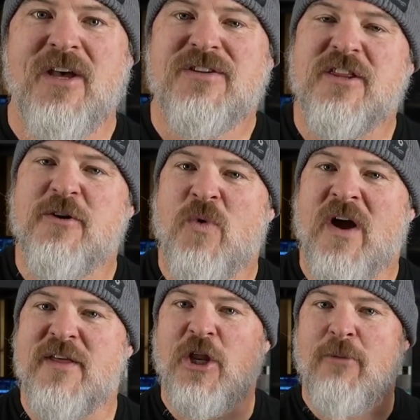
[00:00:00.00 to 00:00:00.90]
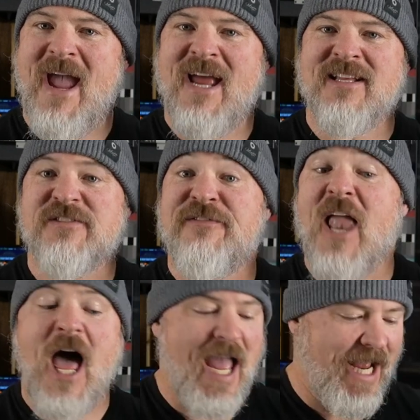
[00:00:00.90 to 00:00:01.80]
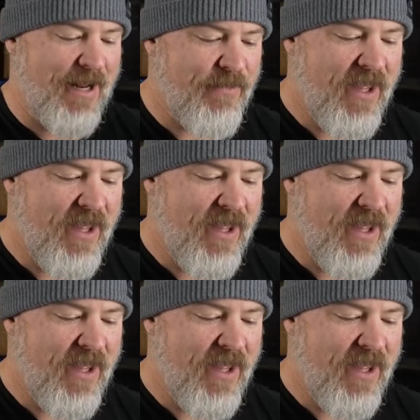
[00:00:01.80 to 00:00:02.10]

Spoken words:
to the where the little man is flying,